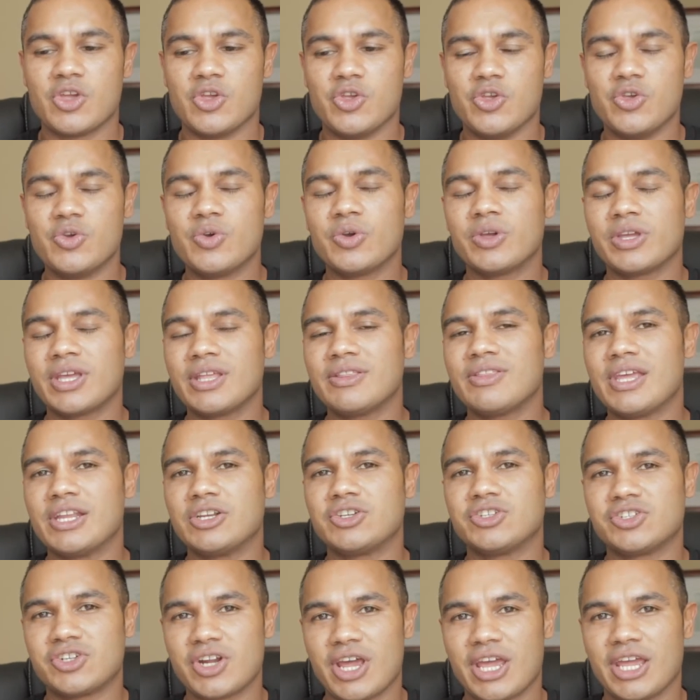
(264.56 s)
you can
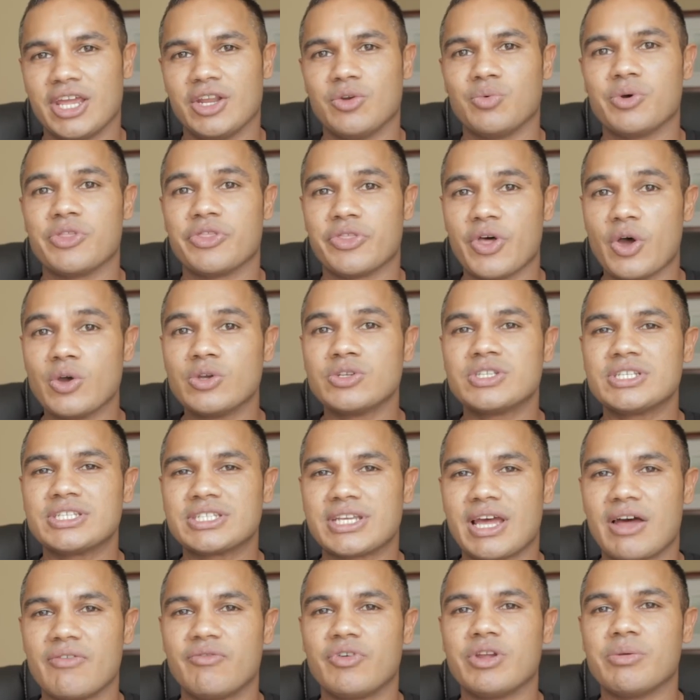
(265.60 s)
then trade with those
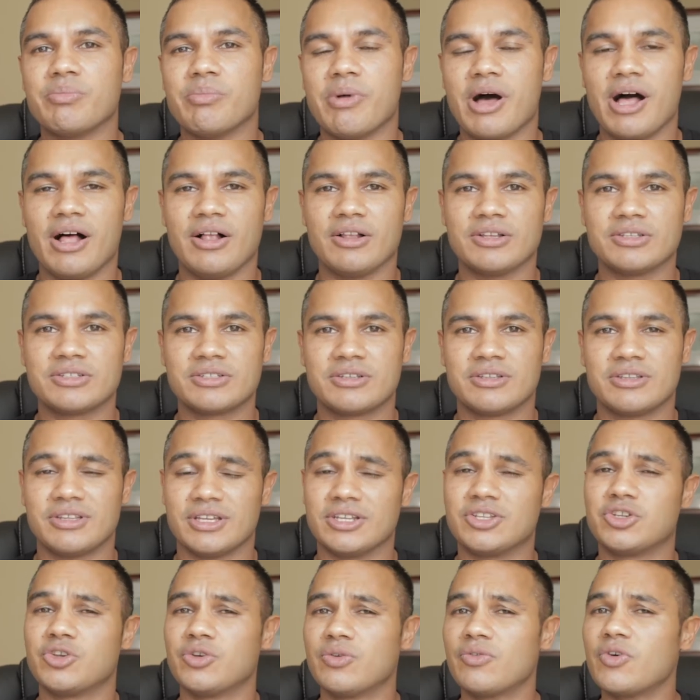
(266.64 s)
Discovery Miles
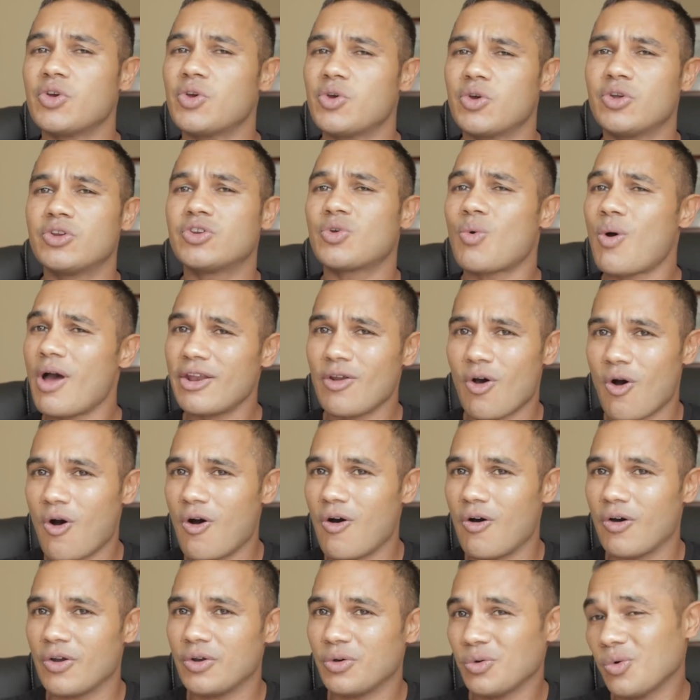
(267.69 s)
that you've earned quite
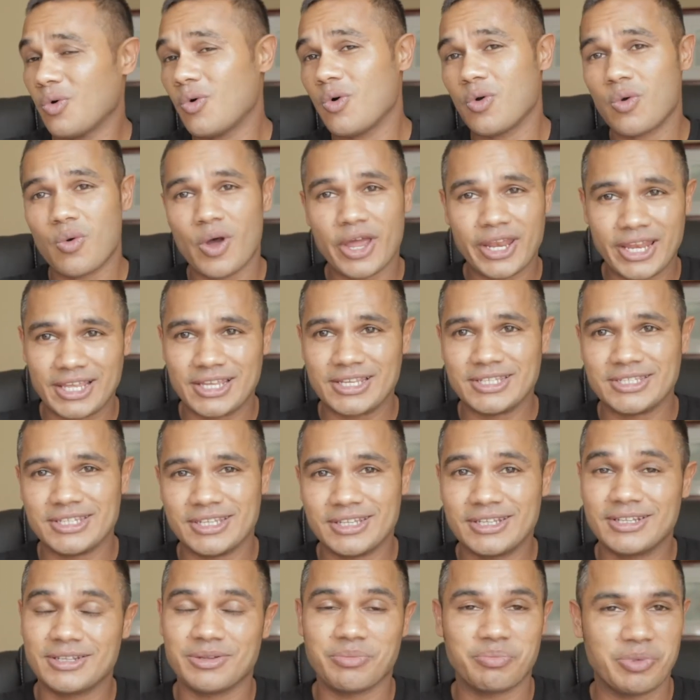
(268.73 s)
hard or quite
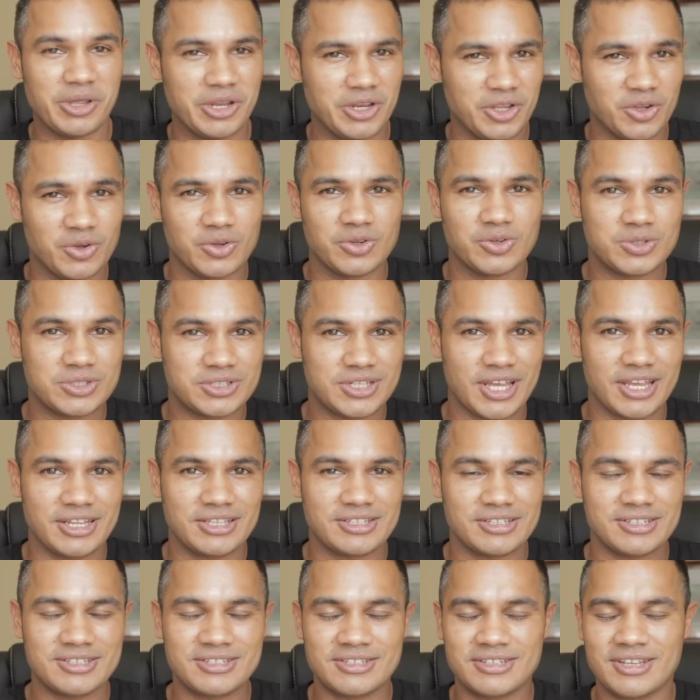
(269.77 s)
easy, depending on your
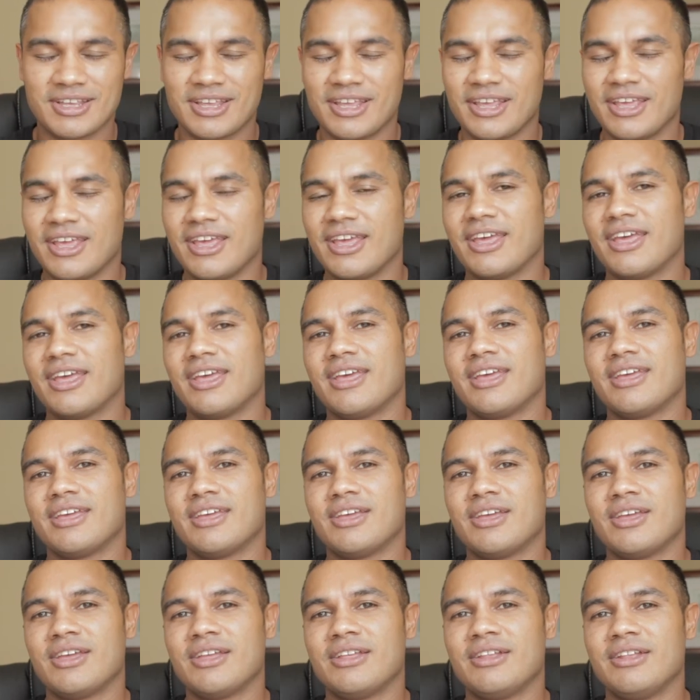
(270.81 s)
status.
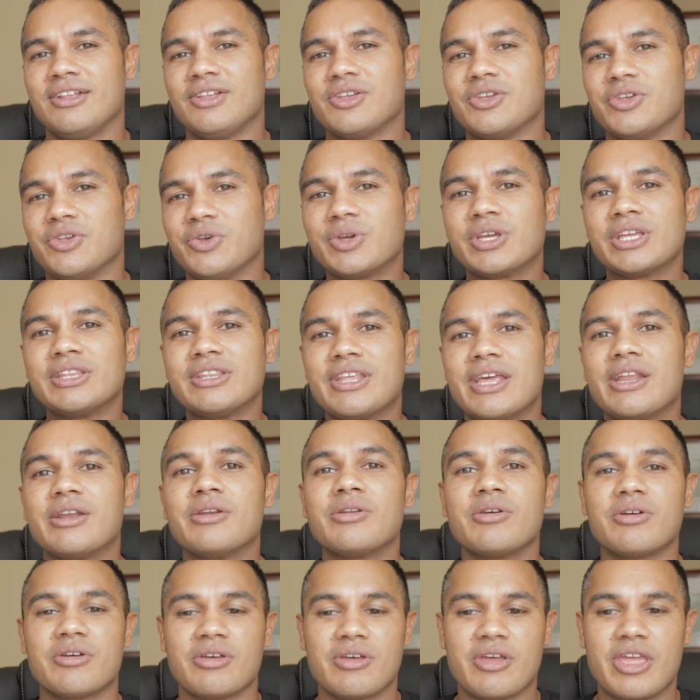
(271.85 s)
You can
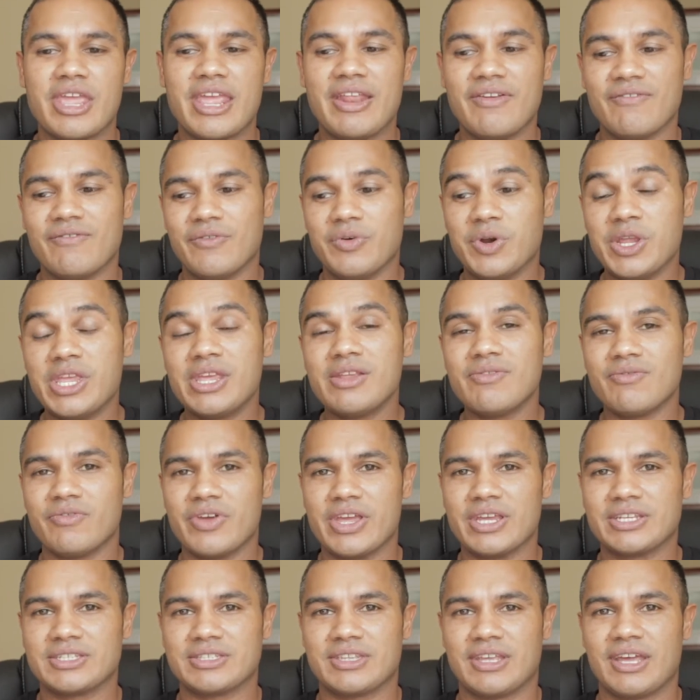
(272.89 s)
then
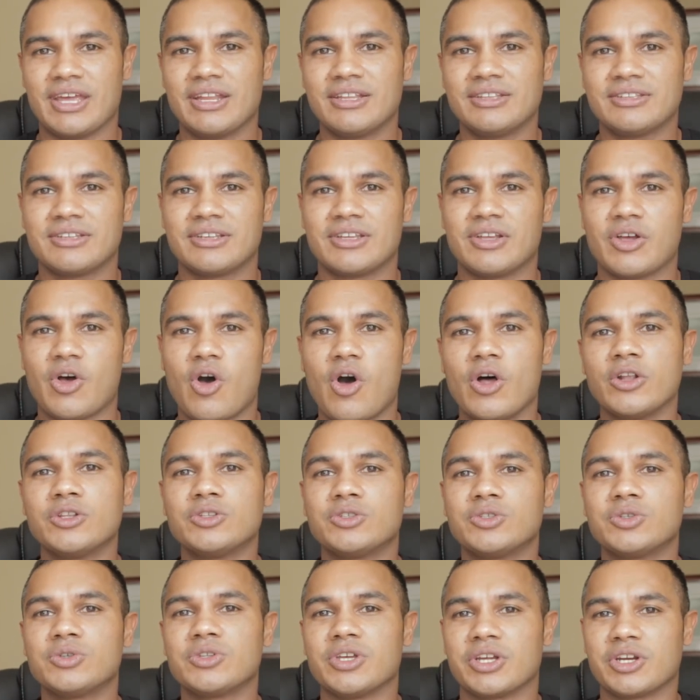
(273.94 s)
reinvest that
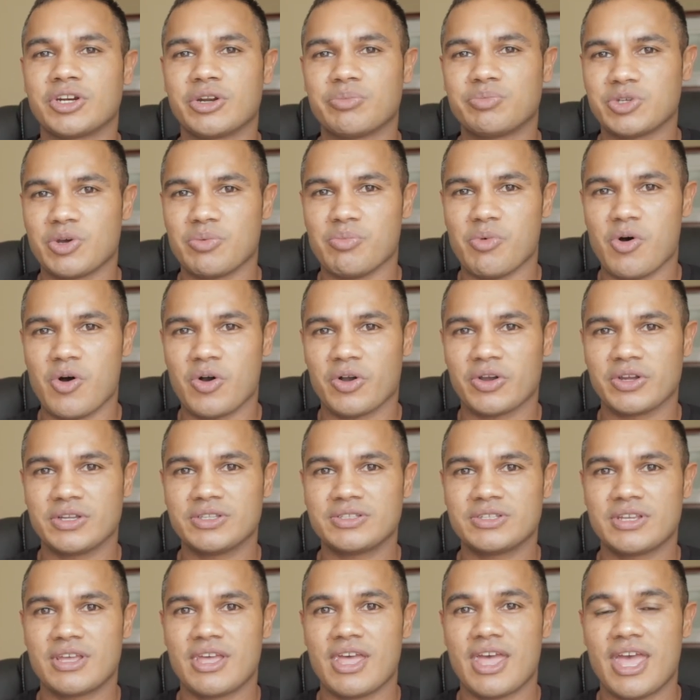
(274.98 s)
onto the crypto
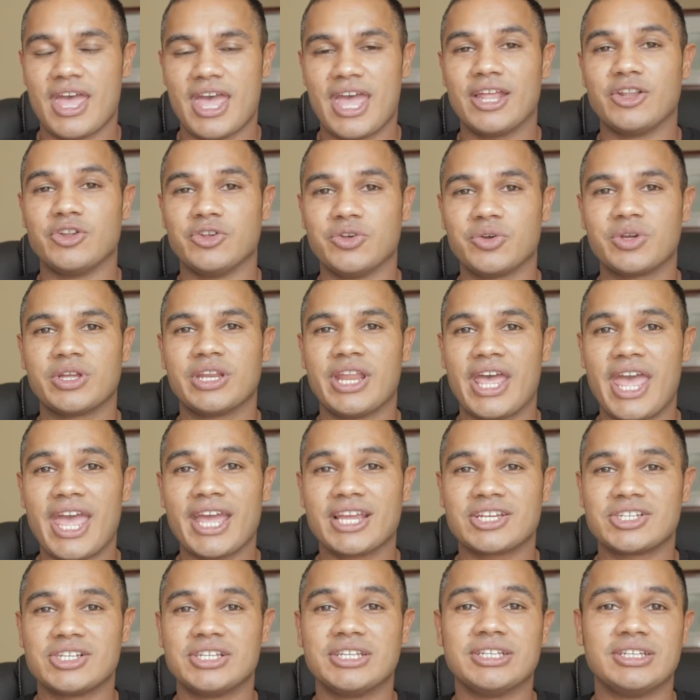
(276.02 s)
market and you can
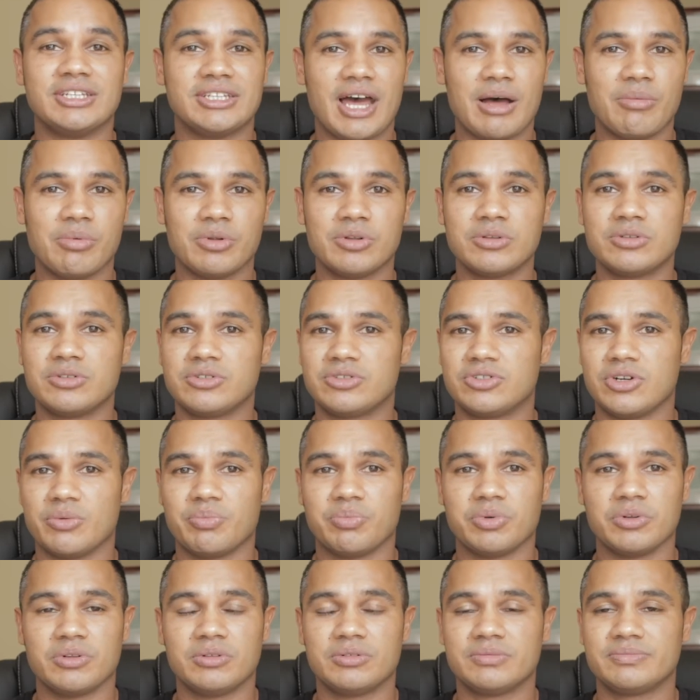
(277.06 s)
actually double,
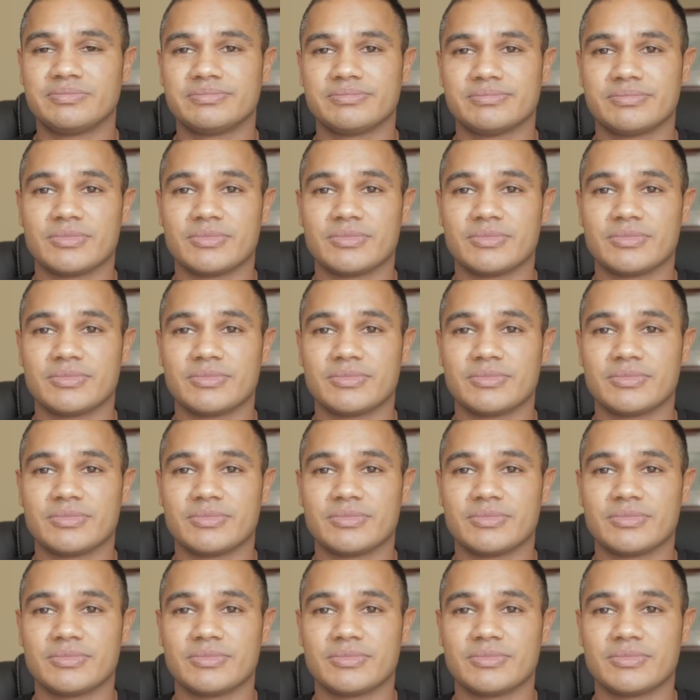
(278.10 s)
triple,